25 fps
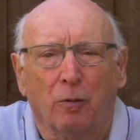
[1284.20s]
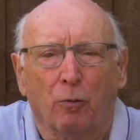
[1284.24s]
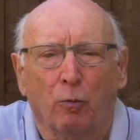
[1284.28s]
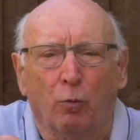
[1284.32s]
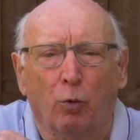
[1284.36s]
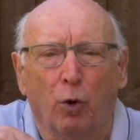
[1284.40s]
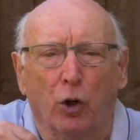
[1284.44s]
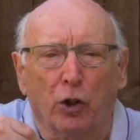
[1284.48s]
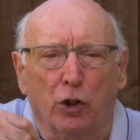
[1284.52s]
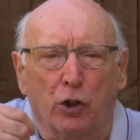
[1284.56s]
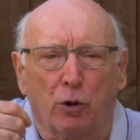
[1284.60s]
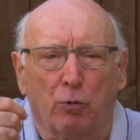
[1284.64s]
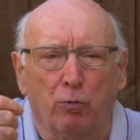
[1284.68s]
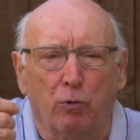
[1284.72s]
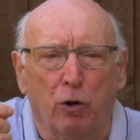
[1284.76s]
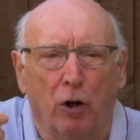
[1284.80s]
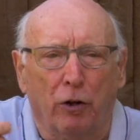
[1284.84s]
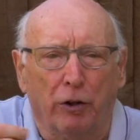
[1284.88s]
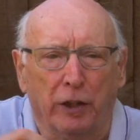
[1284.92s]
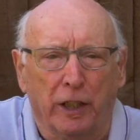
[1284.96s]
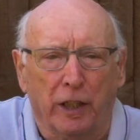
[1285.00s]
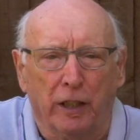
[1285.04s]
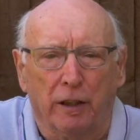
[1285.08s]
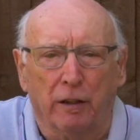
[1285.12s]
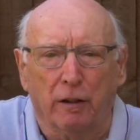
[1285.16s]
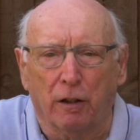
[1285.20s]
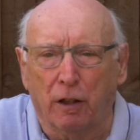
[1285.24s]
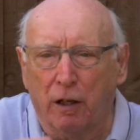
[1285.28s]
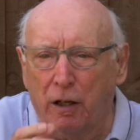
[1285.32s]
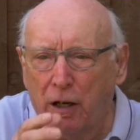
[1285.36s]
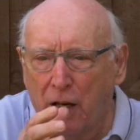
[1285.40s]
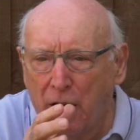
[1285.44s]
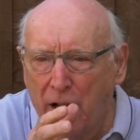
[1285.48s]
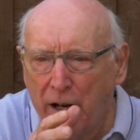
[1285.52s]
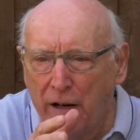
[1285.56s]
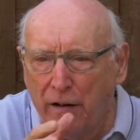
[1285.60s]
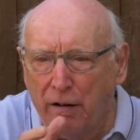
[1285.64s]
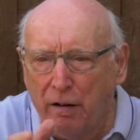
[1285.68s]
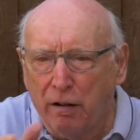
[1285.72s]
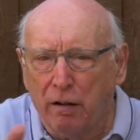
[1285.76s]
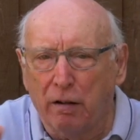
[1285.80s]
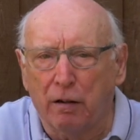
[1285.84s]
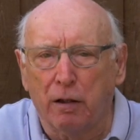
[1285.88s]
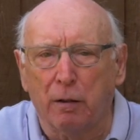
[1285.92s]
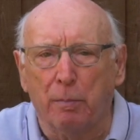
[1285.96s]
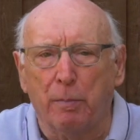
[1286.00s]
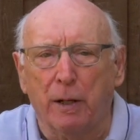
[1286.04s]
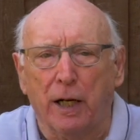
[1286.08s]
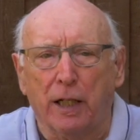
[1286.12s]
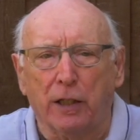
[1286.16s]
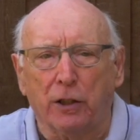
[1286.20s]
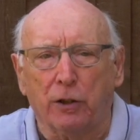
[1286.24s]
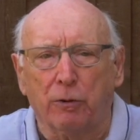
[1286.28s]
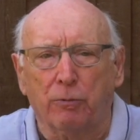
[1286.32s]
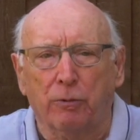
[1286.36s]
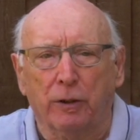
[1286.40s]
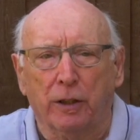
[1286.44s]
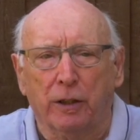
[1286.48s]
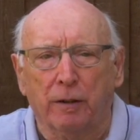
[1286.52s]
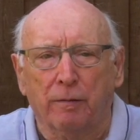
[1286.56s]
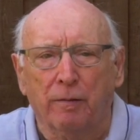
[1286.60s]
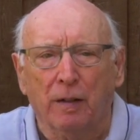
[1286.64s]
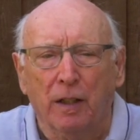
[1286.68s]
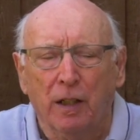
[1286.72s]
Watch Ronnie, length of the backswing.